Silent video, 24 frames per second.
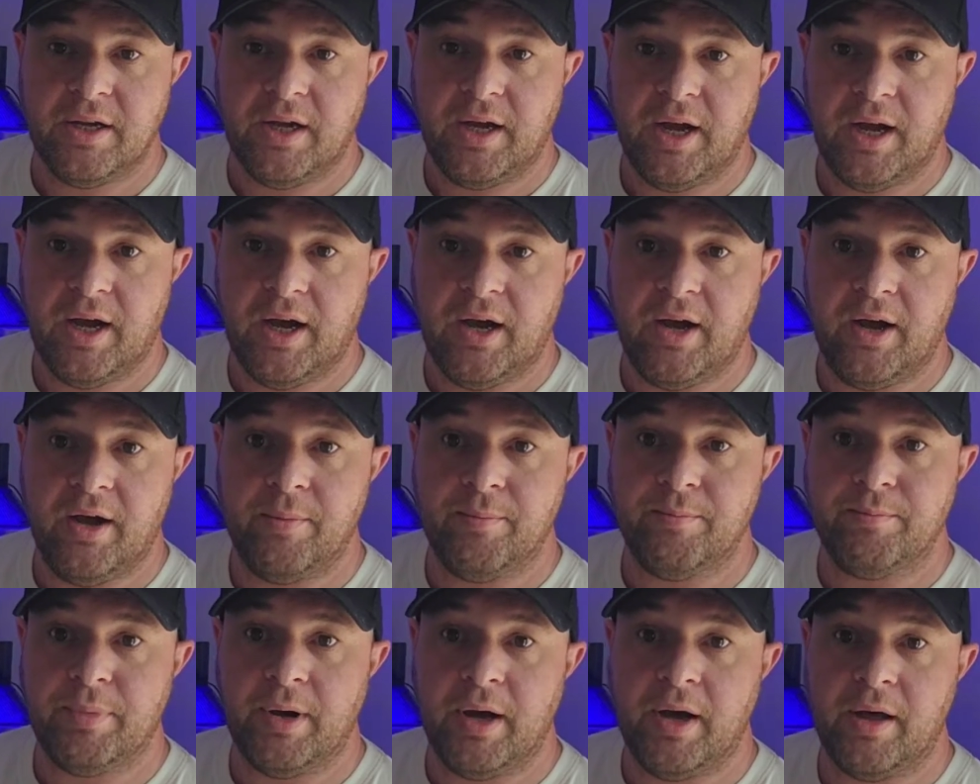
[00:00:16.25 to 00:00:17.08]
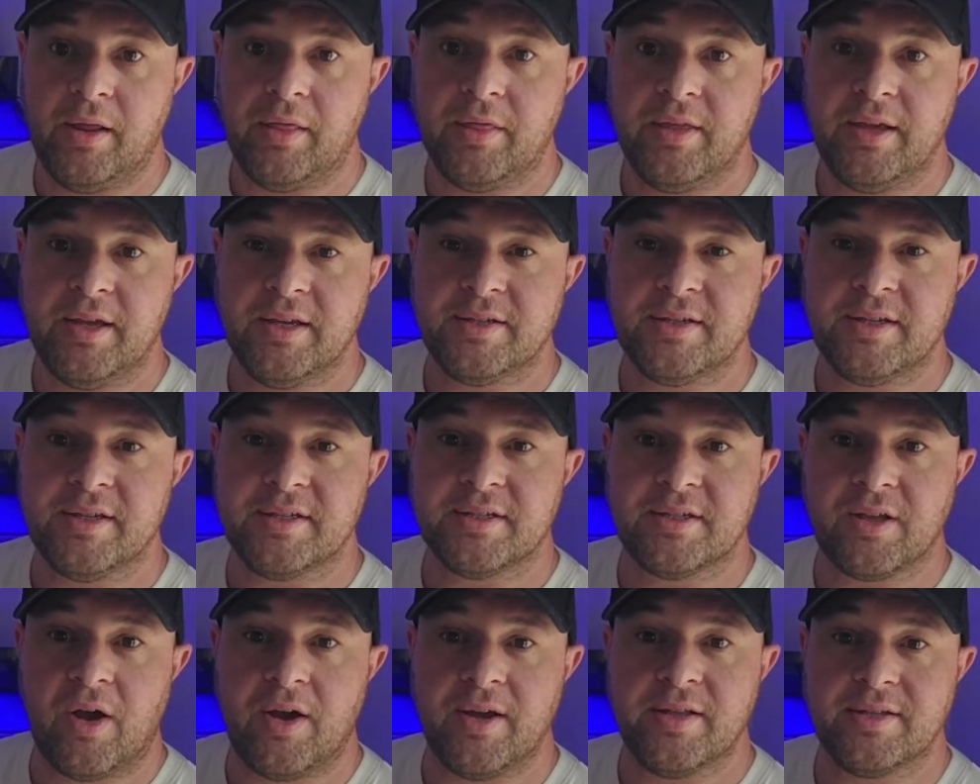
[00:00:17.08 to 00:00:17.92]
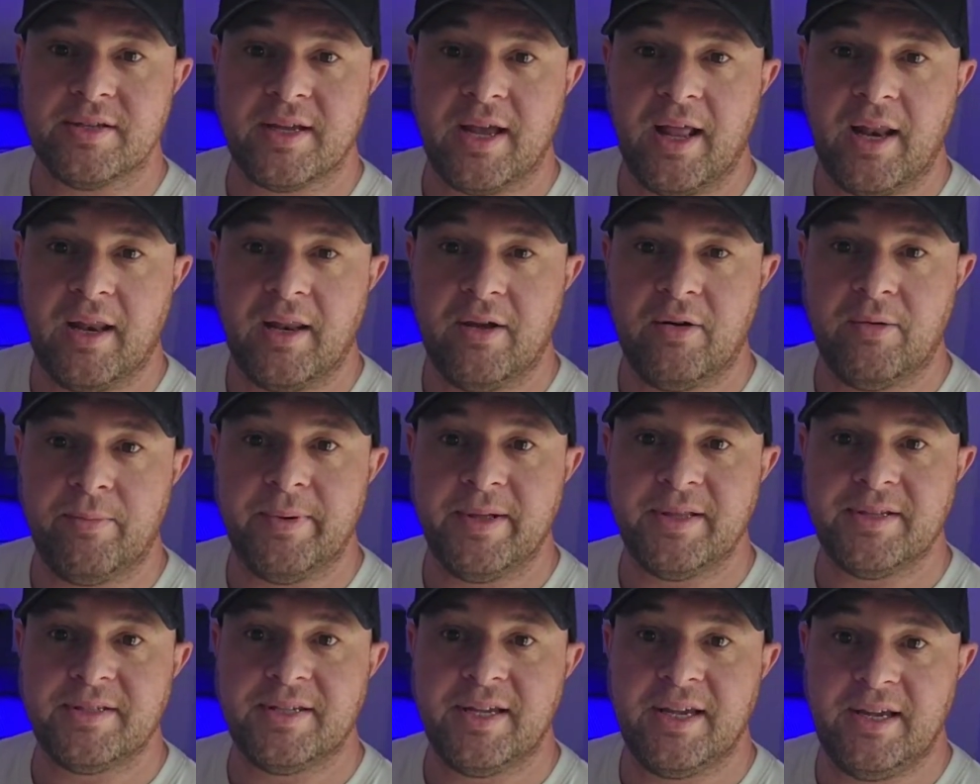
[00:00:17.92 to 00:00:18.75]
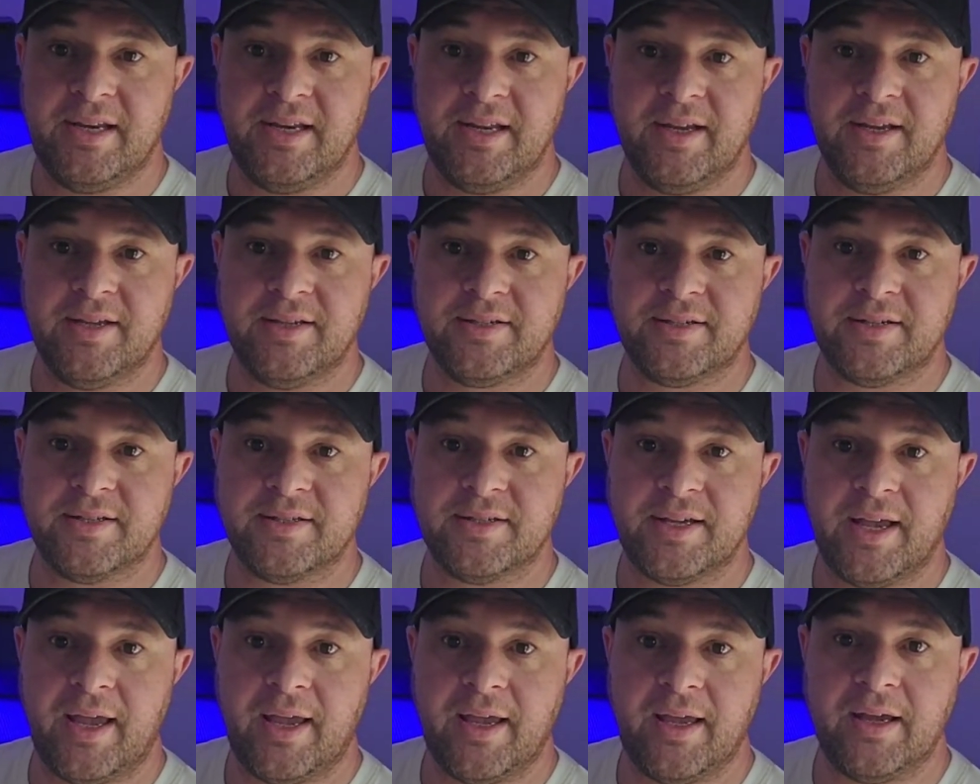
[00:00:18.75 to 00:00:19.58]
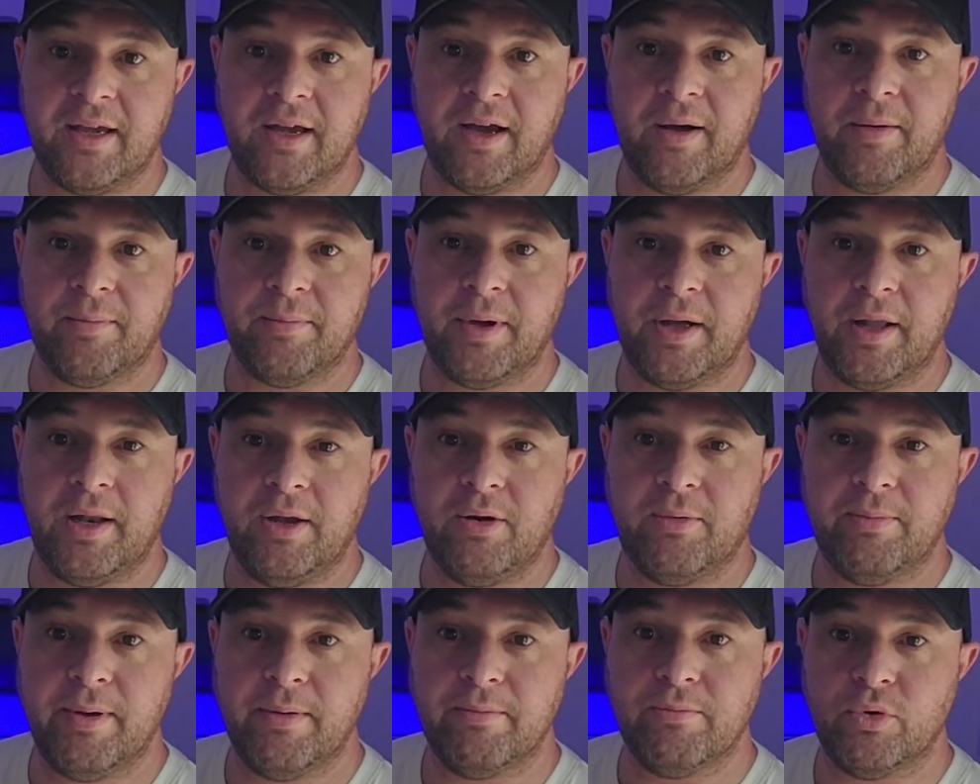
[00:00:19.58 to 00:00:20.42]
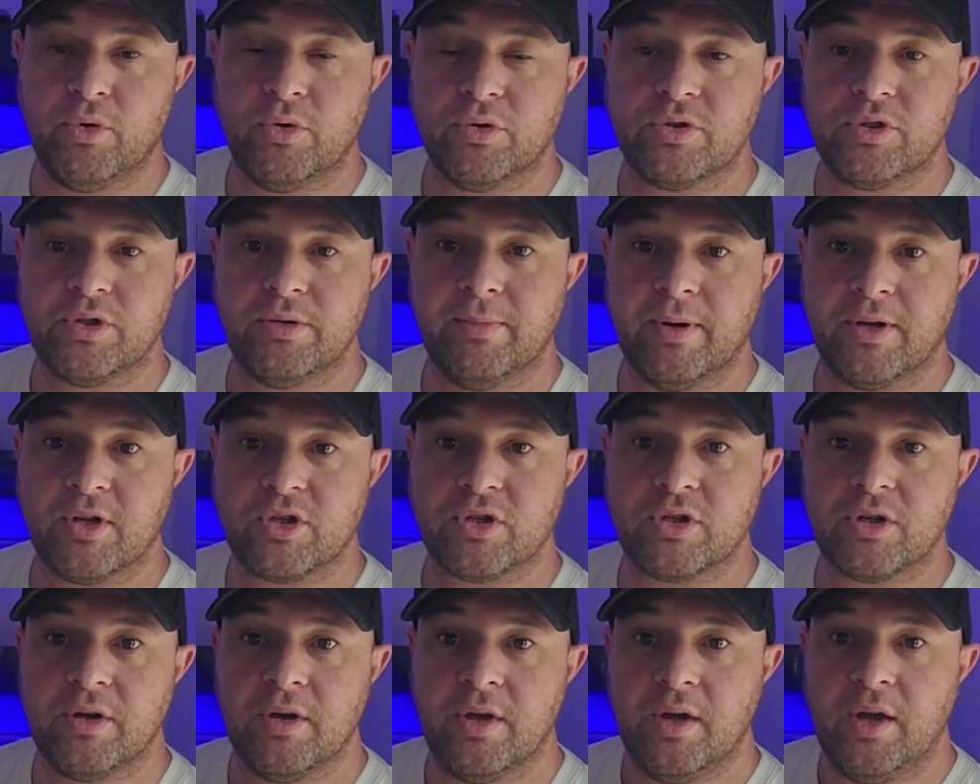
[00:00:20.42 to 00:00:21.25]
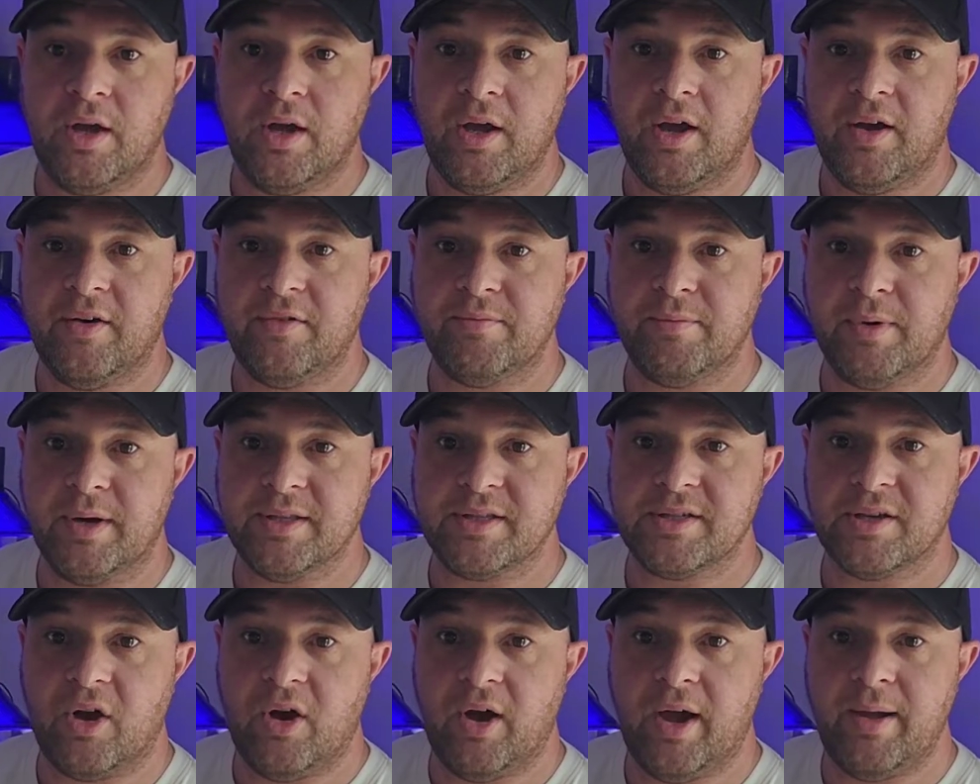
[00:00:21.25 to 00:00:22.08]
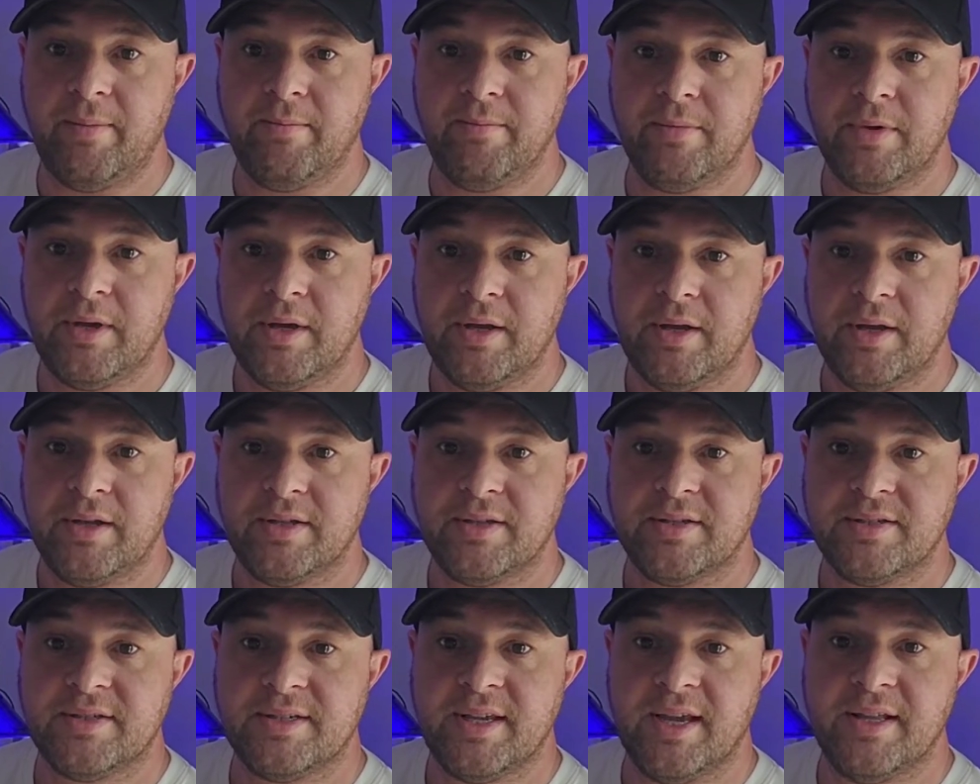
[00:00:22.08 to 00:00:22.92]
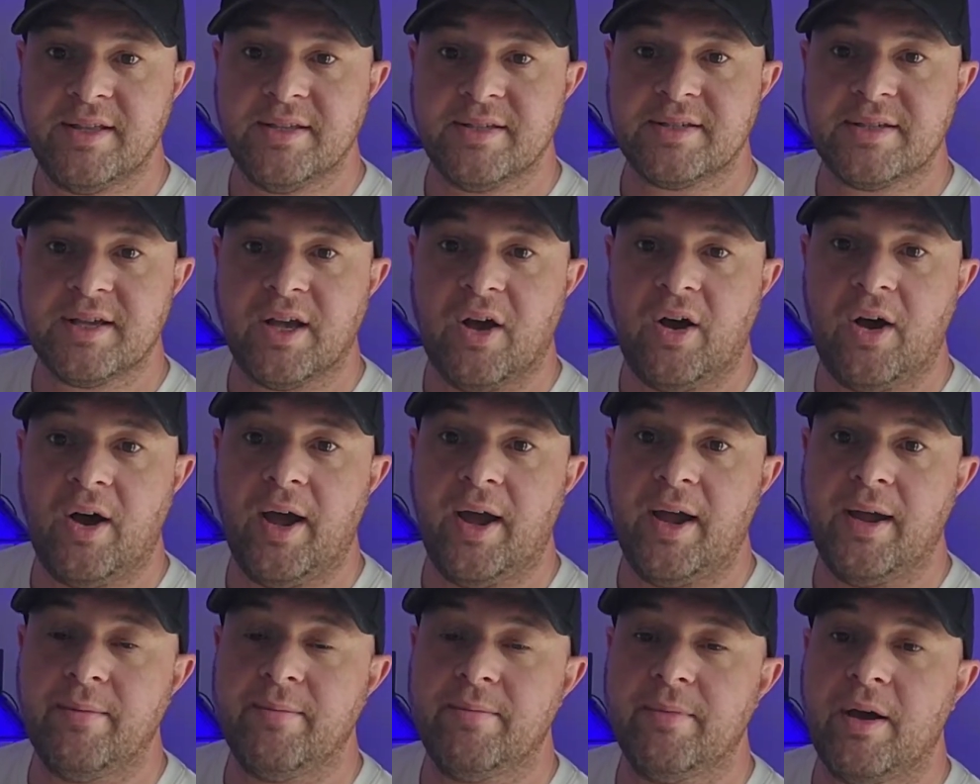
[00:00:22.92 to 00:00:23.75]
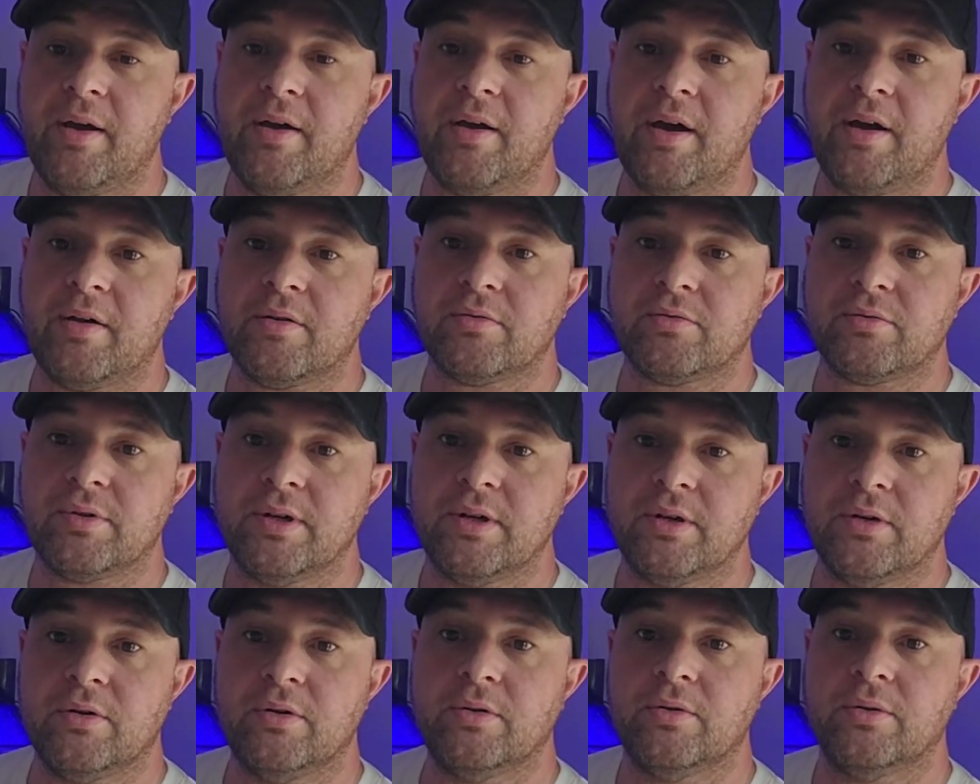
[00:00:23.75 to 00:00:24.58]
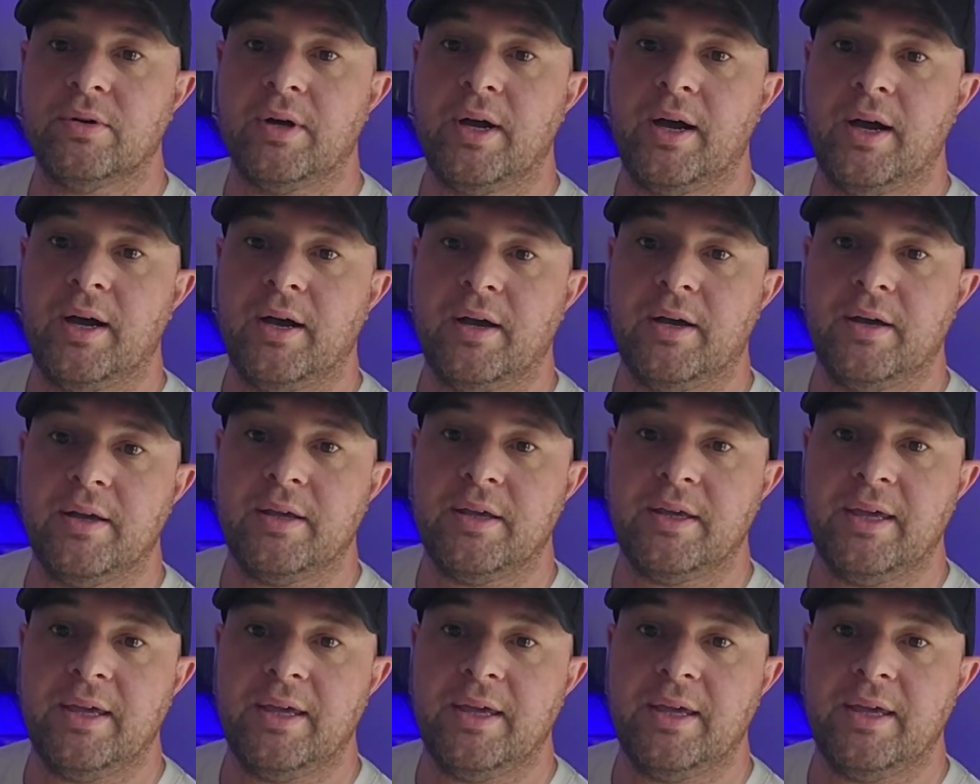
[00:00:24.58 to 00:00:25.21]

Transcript: um, but this is starting to get a little bit tedious and taking up a little bit more too much of my time since I'm a real uh,